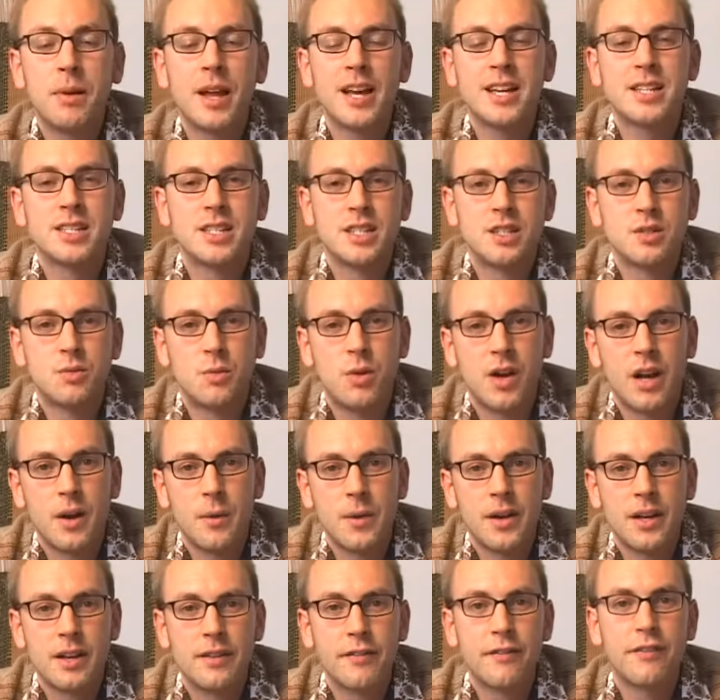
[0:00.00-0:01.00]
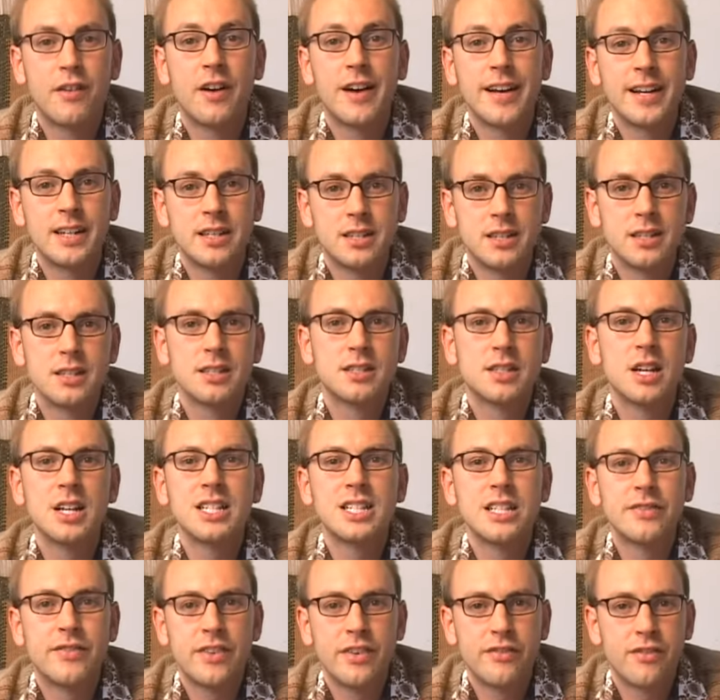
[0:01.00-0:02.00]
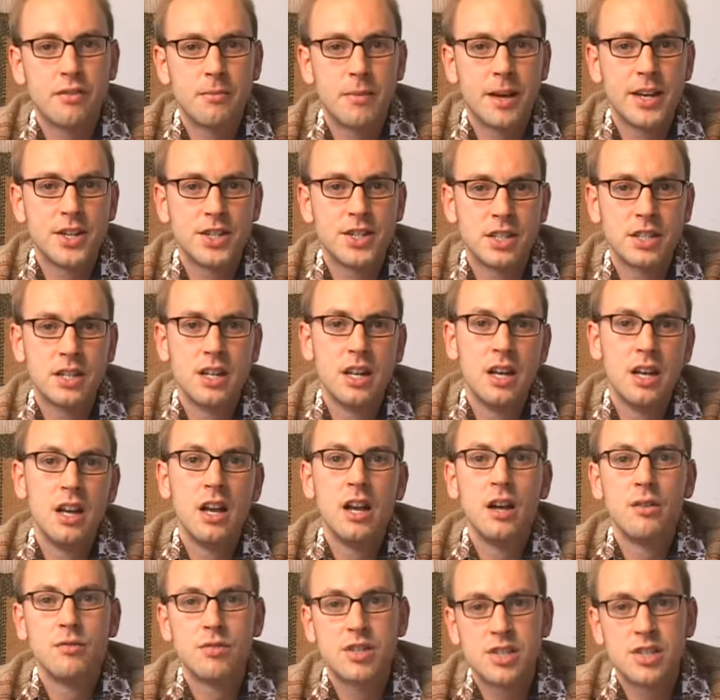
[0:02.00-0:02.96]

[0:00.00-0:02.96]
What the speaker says: places where we can find scientific information,